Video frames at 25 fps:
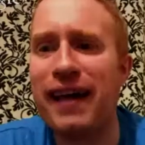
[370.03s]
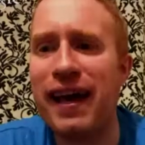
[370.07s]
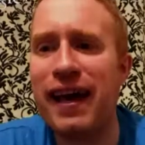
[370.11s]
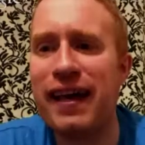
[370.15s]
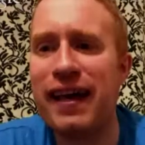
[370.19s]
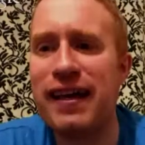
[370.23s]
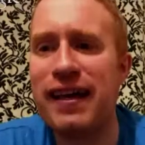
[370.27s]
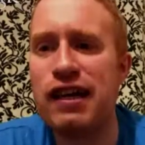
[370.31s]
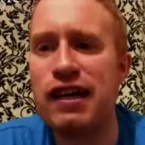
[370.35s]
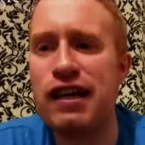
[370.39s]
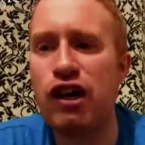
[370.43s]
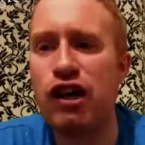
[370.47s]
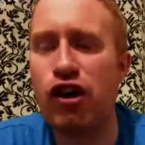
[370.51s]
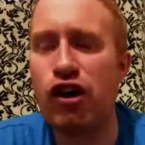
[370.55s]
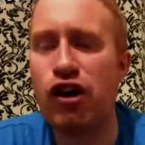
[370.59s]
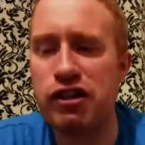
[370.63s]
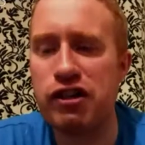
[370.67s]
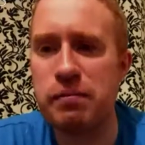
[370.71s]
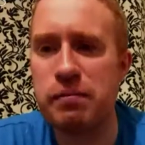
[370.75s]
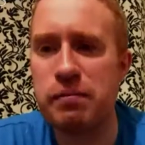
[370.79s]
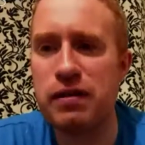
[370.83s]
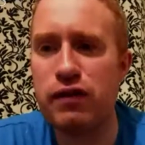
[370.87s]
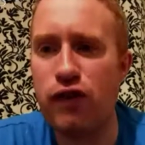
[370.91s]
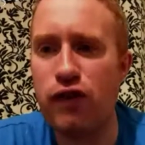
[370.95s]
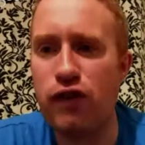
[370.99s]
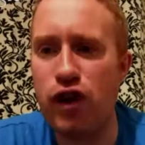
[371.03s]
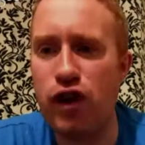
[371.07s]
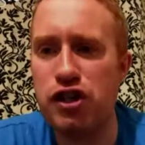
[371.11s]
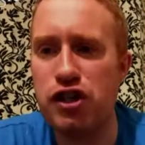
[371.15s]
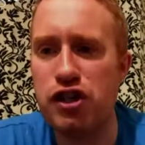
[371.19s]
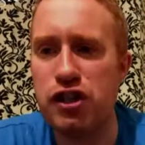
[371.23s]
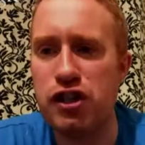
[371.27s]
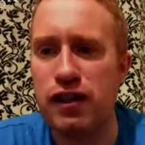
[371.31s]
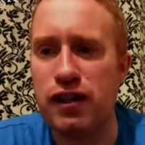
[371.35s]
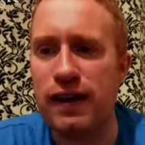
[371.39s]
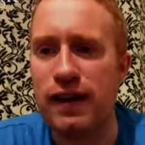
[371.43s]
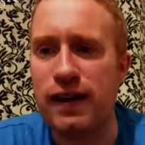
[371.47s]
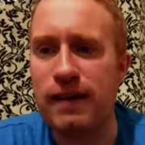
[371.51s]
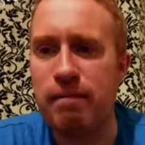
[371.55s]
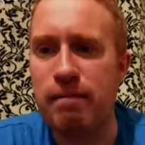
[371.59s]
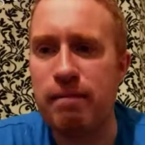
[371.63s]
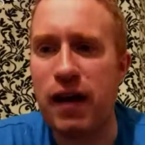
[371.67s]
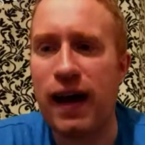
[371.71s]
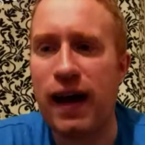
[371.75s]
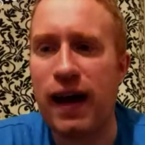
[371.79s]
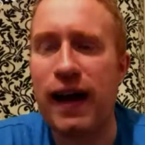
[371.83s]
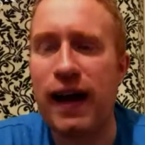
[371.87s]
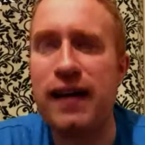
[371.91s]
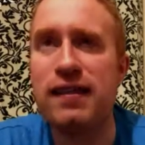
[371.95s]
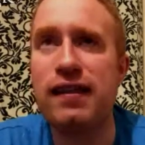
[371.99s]
had the Bad Kitty Christmas
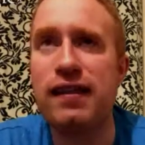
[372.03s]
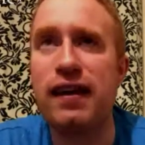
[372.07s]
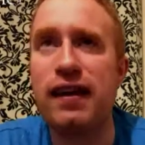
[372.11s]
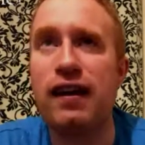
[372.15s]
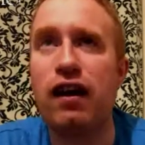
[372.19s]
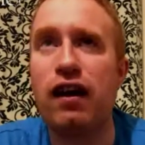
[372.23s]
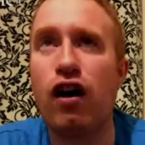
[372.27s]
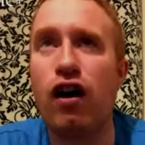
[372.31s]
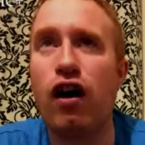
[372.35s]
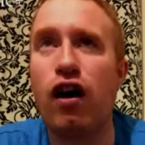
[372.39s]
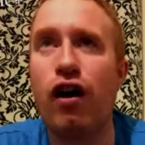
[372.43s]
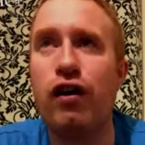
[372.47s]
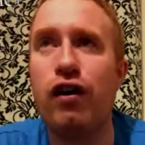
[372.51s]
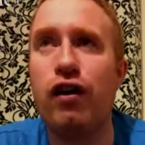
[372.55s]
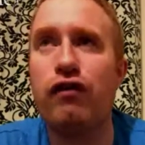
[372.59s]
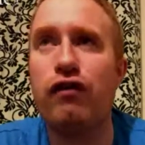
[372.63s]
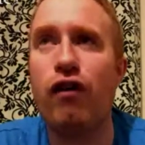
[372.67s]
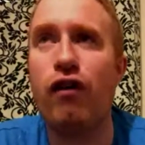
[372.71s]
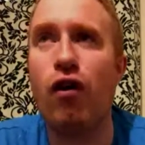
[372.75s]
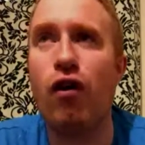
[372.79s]
version, and I think